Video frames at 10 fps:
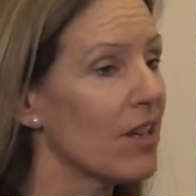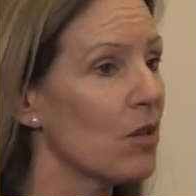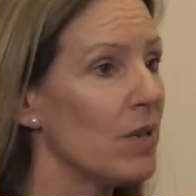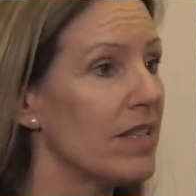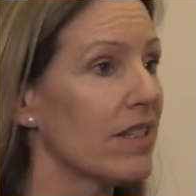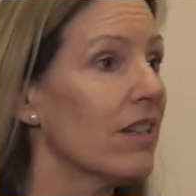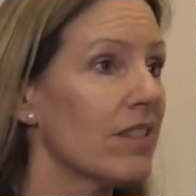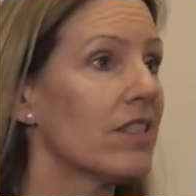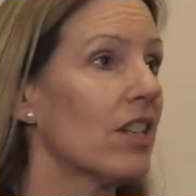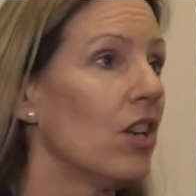So we
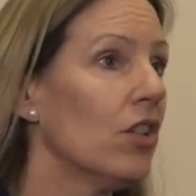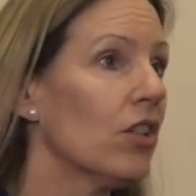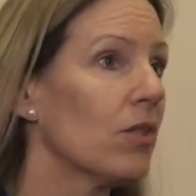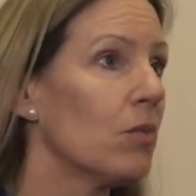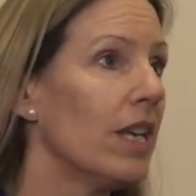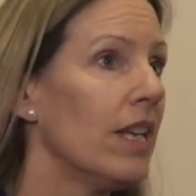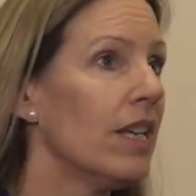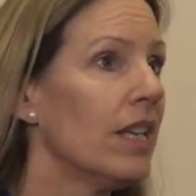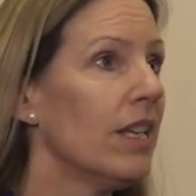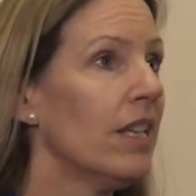started to look, we
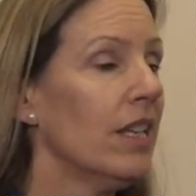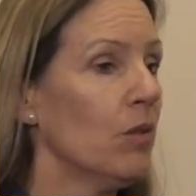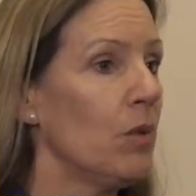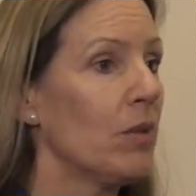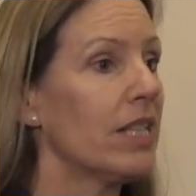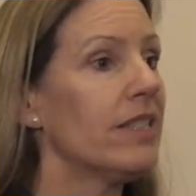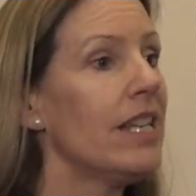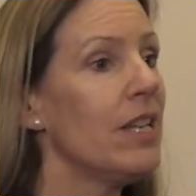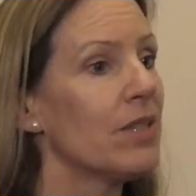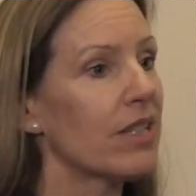were
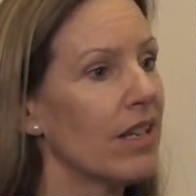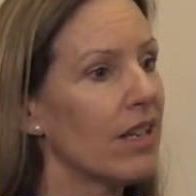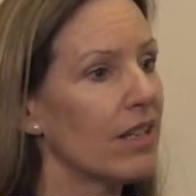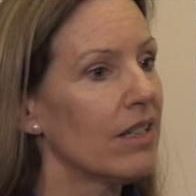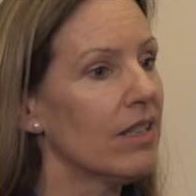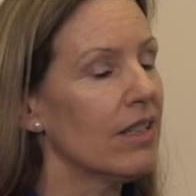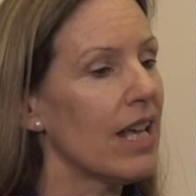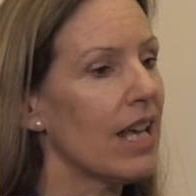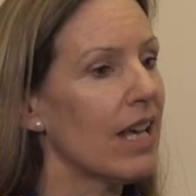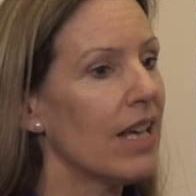continuing to learn,
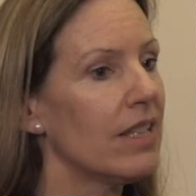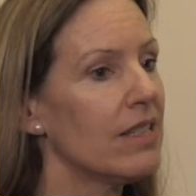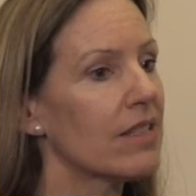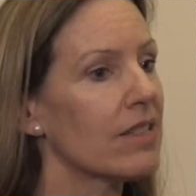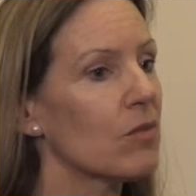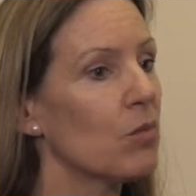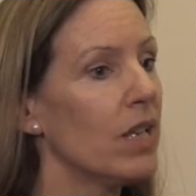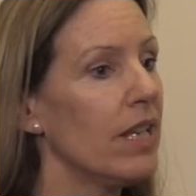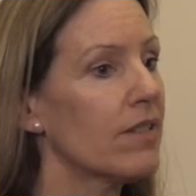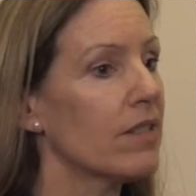and
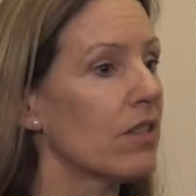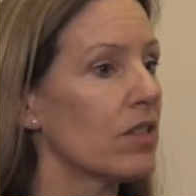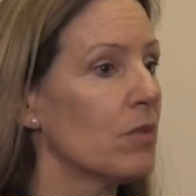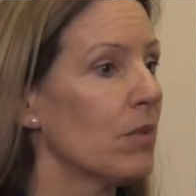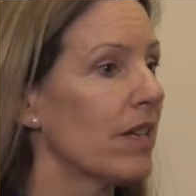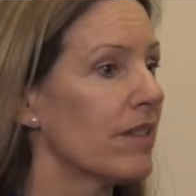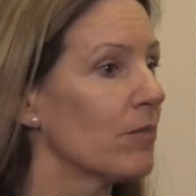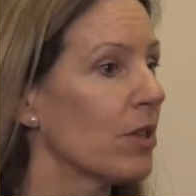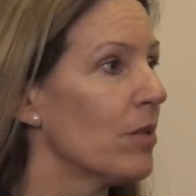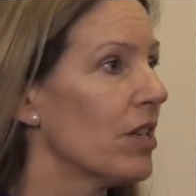we started to buy
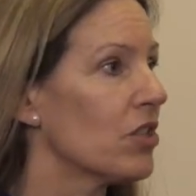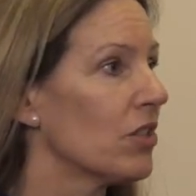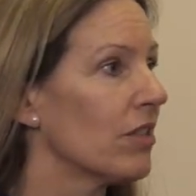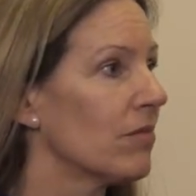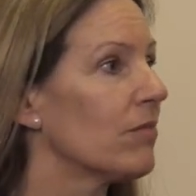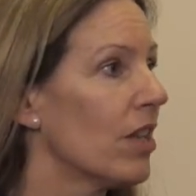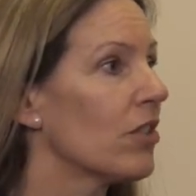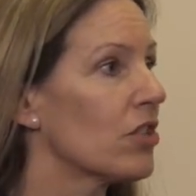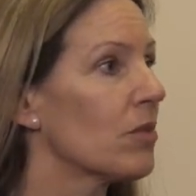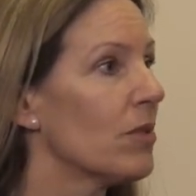some
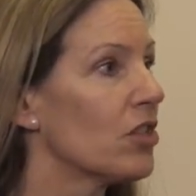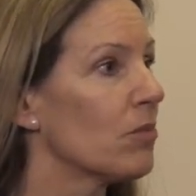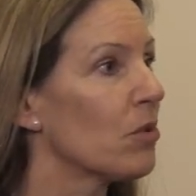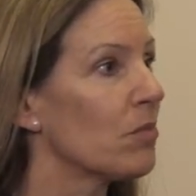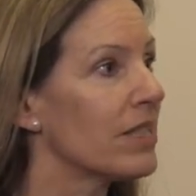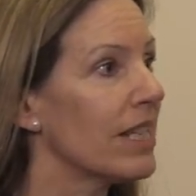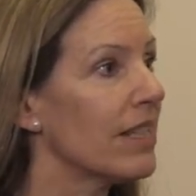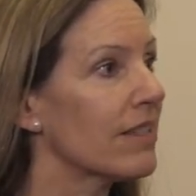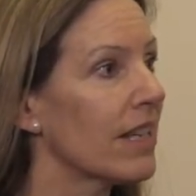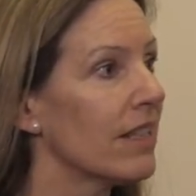large commercial properties. And